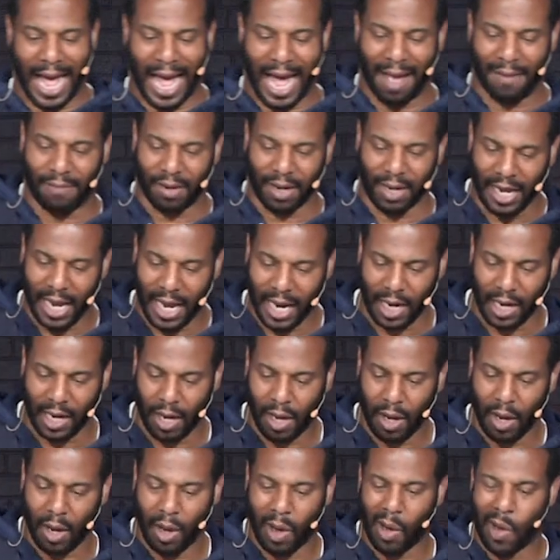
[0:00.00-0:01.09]
have
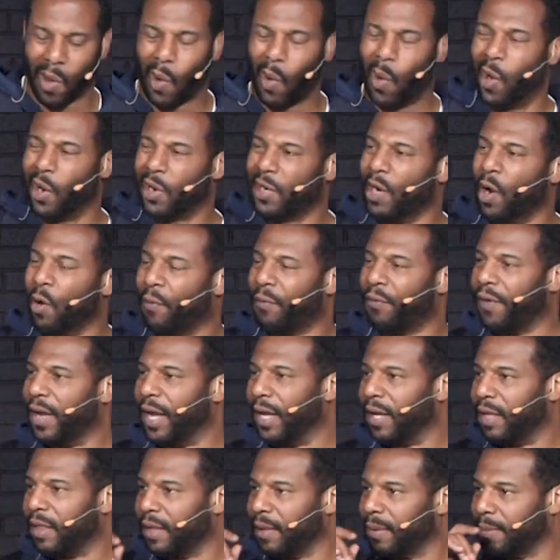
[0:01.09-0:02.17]
little or no
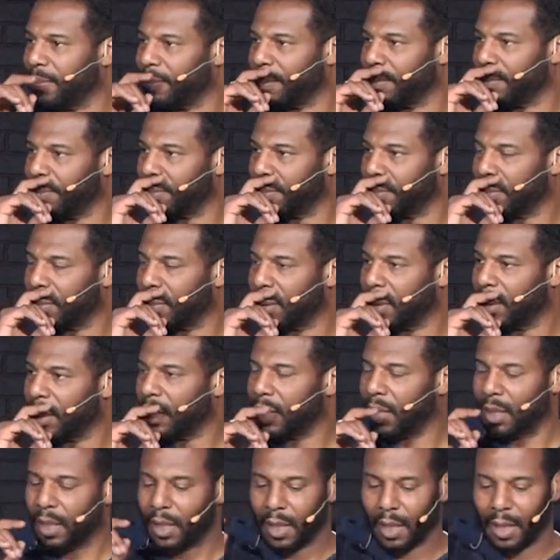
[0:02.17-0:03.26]
faith.
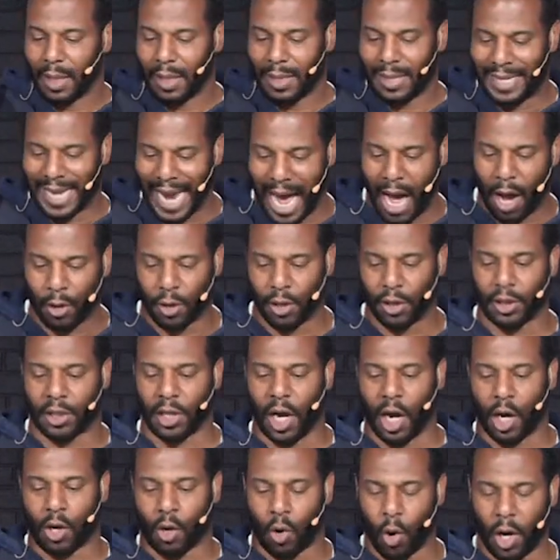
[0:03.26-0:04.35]
Doubters,
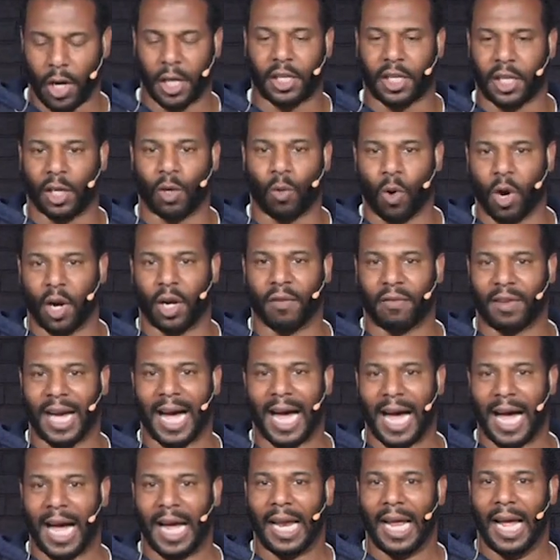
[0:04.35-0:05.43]
according to the word of
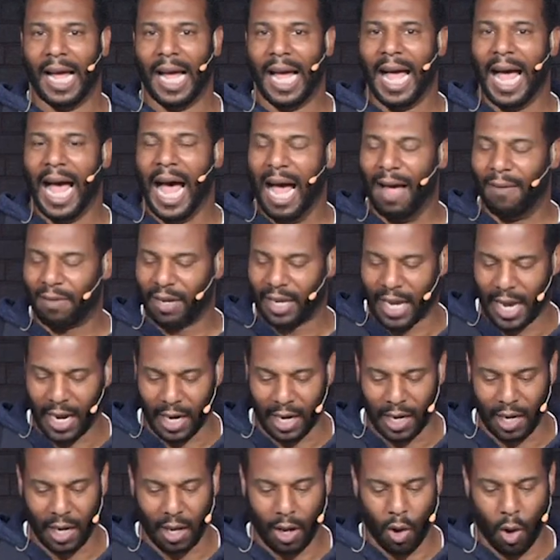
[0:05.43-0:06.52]
God, have
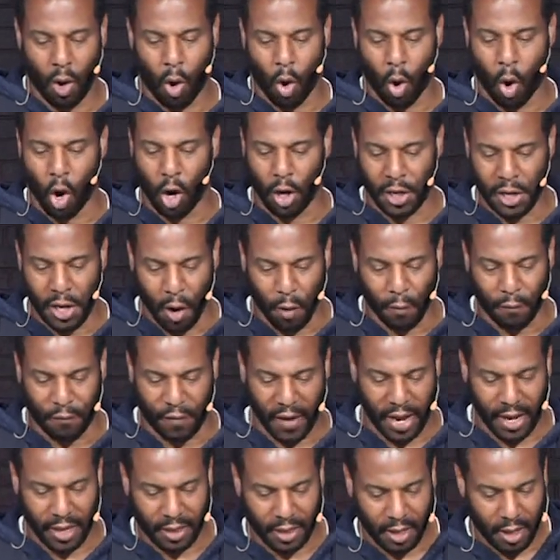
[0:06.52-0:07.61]
little or no
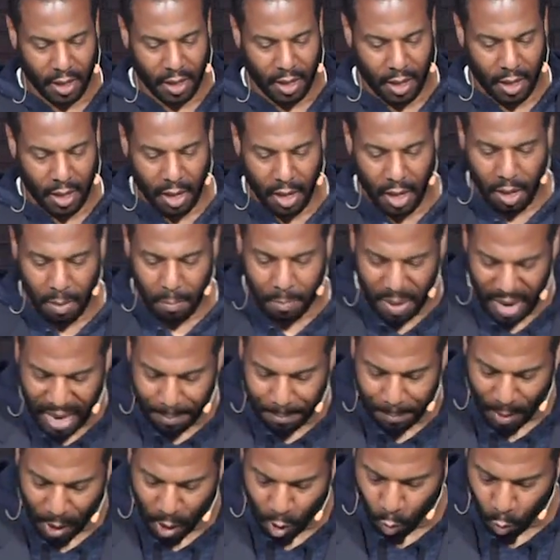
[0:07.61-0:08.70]
faith.
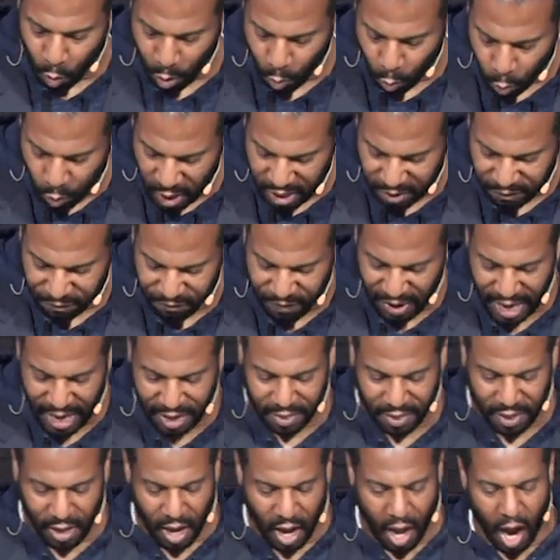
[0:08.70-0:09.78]
People with weak faith
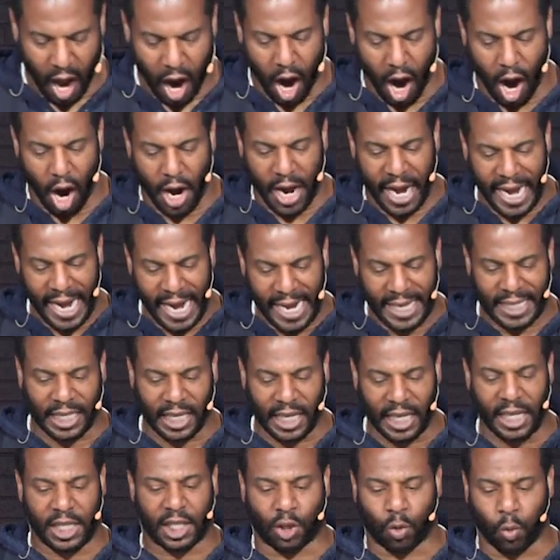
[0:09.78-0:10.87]
are
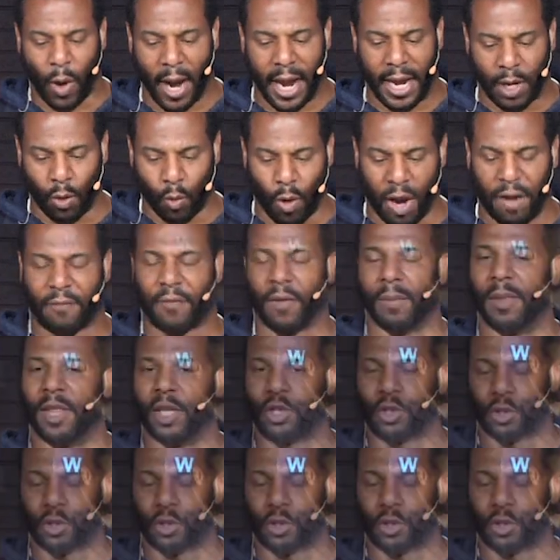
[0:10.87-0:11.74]
easily swayed away from the